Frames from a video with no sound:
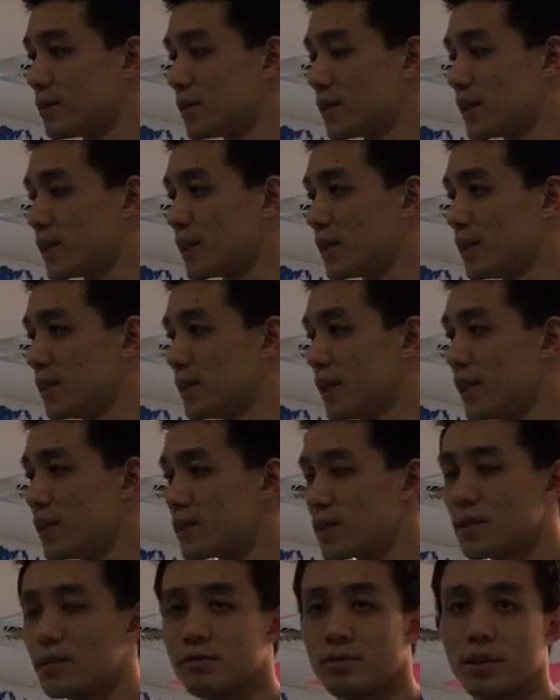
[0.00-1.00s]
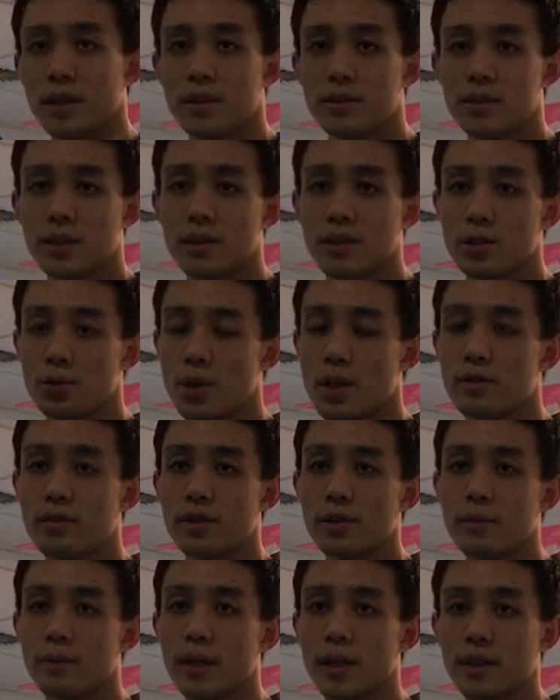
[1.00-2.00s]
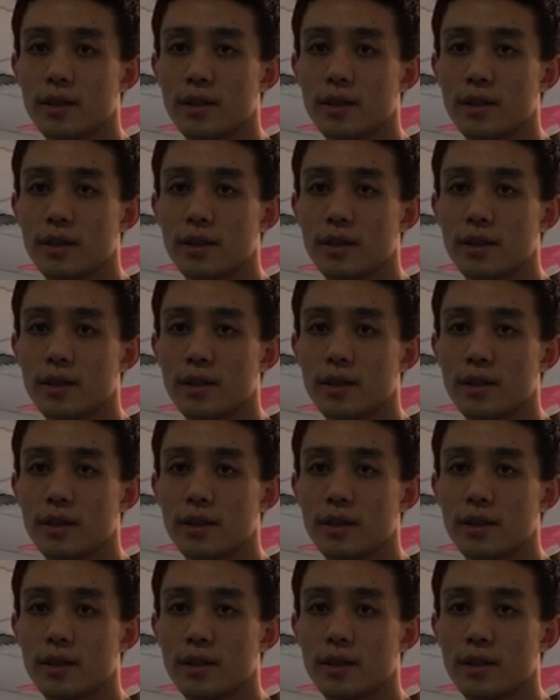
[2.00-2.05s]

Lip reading: Yeah, 8 in the front and 12 on the back.